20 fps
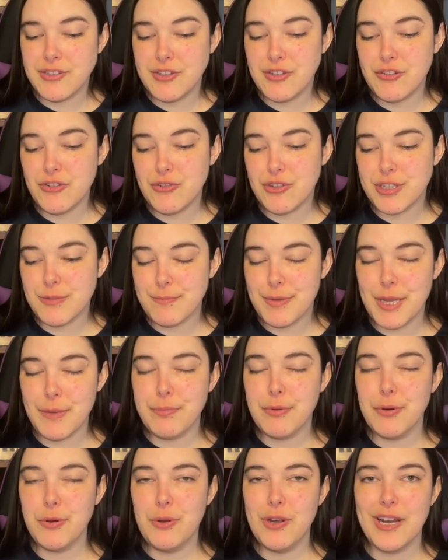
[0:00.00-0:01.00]
to some
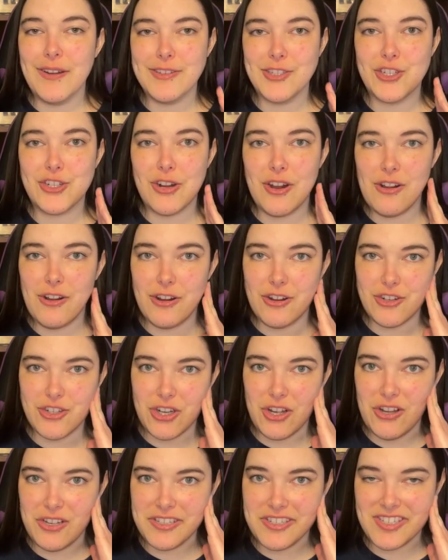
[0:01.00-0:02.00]
people who have stronger
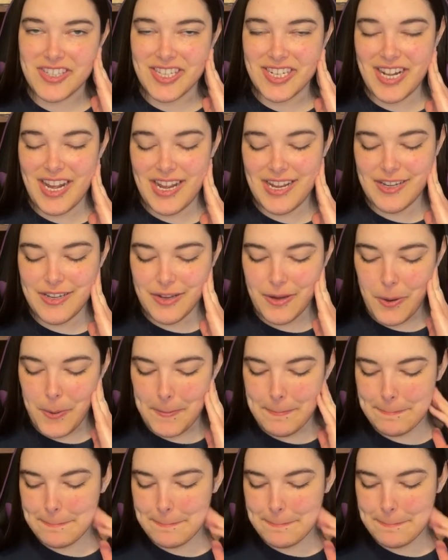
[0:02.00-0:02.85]
jaws than I do.